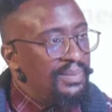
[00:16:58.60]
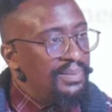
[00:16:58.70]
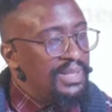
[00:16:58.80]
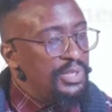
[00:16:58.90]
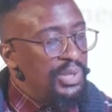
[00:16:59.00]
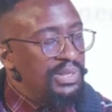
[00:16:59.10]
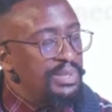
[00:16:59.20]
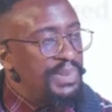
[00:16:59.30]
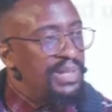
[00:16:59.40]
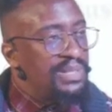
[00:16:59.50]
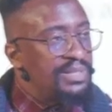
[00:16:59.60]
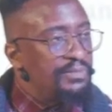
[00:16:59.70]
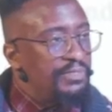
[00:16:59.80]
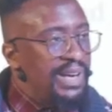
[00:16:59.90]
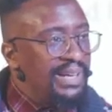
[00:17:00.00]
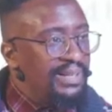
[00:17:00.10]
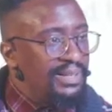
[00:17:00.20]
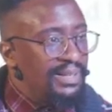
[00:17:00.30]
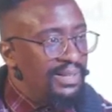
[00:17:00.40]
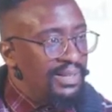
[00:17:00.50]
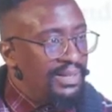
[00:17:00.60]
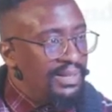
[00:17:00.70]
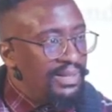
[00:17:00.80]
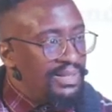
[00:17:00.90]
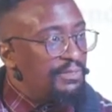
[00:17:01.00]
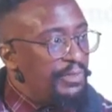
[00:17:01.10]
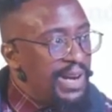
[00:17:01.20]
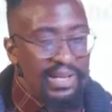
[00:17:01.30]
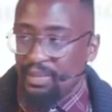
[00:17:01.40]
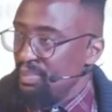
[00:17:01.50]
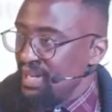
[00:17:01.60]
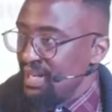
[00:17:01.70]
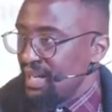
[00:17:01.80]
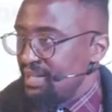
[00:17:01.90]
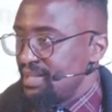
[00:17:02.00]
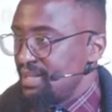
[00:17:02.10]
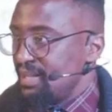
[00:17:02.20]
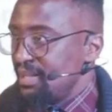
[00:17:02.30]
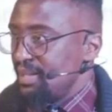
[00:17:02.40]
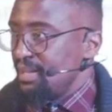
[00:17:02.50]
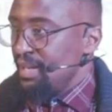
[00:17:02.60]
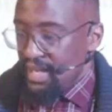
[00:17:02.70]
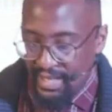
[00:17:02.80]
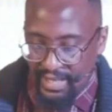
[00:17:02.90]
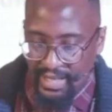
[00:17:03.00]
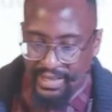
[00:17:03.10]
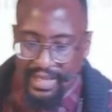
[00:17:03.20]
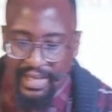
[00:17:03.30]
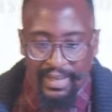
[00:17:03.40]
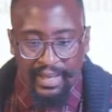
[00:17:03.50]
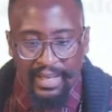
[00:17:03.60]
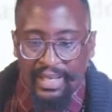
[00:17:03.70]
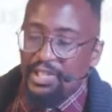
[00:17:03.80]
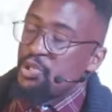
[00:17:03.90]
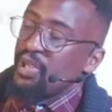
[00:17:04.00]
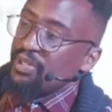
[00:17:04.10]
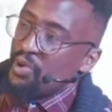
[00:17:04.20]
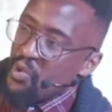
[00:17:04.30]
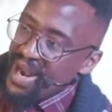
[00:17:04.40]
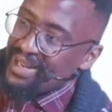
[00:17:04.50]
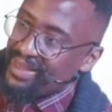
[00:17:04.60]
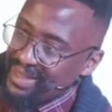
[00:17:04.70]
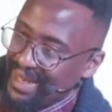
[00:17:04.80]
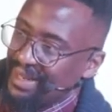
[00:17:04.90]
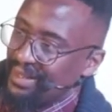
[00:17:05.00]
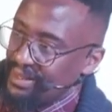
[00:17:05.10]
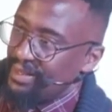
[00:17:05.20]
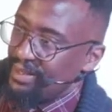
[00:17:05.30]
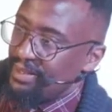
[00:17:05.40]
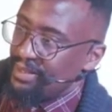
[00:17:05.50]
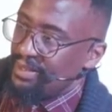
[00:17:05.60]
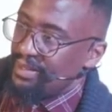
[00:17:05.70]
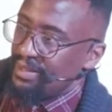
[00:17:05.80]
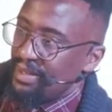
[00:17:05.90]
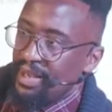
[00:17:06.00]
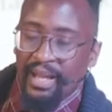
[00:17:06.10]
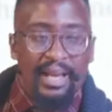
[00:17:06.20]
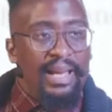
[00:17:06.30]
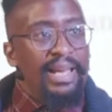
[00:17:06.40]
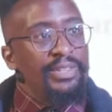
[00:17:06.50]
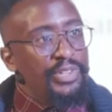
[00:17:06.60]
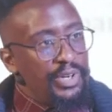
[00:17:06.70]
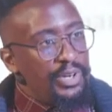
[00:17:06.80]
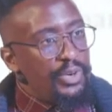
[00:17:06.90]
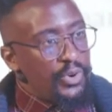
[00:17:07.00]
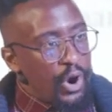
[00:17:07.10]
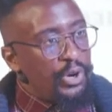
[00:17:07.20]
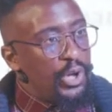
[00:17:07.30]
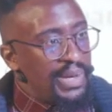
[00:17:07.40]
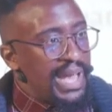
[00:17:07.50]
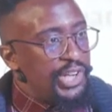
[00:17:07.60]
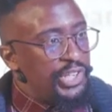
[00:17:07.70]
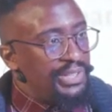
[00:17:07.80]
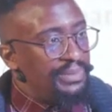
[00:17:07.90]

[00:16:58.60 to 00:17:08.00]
He's doing this because he's afraid. He's afraid of the Midianites. He, he's, he's doing the right thing in the wrong location.